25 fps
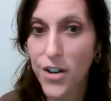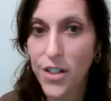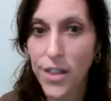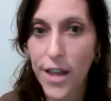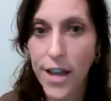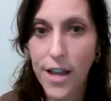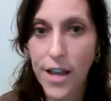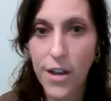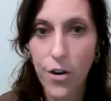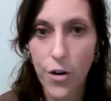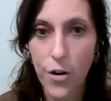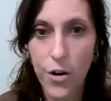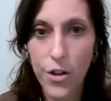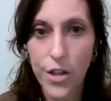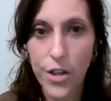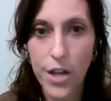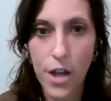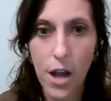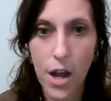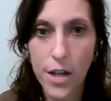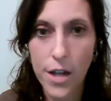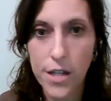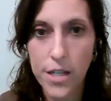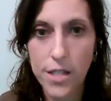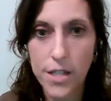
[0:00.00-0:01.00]
Like early
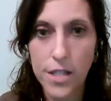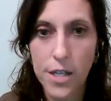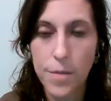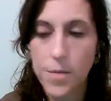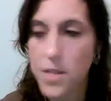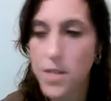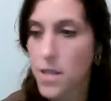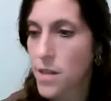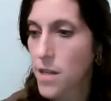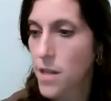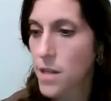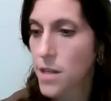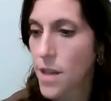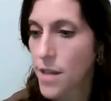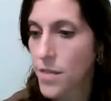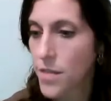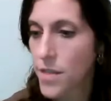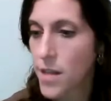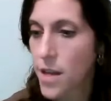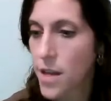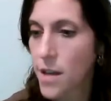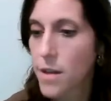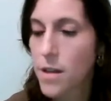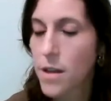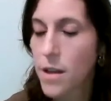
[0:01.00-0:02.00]
on, it seems, and then at
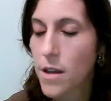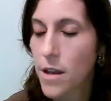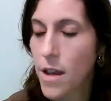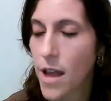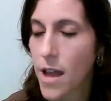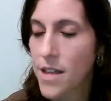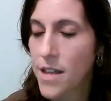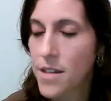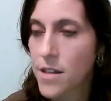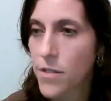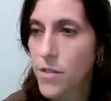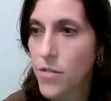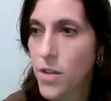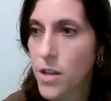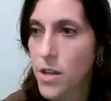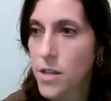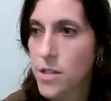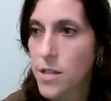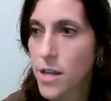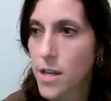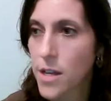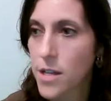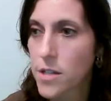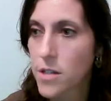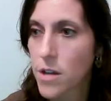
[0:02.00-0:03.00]
the end of it, it's
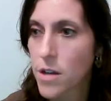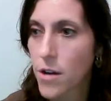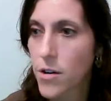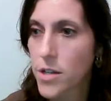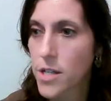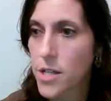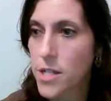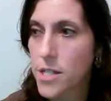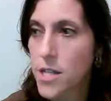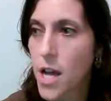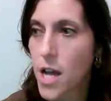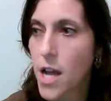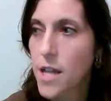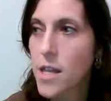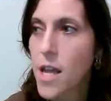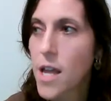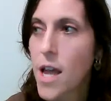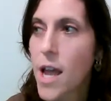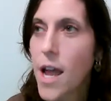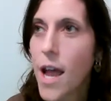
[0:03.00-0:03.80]
like it's already done.